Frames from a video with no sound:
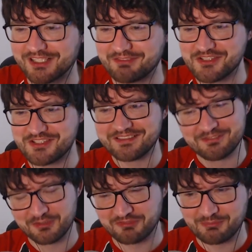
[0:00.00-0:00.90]
of Livingston
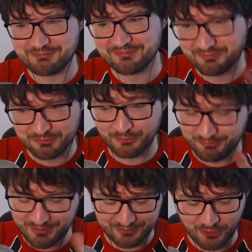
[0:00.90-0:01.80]
for
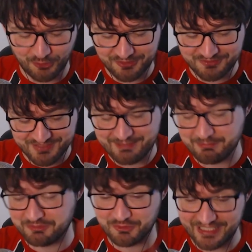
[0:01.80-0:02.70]
a lot of time
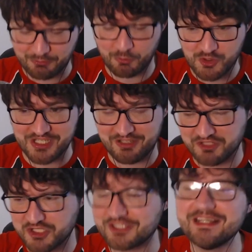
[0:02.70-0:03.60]
before he was
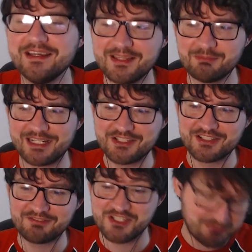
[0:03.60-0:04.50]
officially the manager
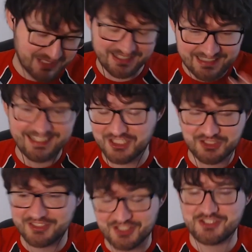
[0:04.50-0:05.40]
of Livingston. But he
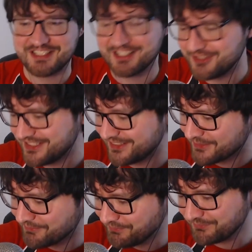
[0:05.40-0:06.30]
actually doesn't count either.
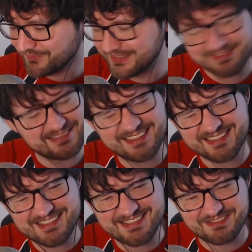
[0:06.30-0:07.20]
And I think
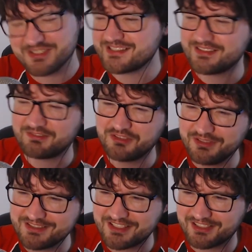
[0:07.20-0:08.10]
I feel
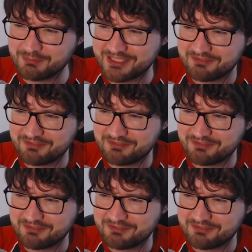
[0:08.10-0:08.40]
like it's a club I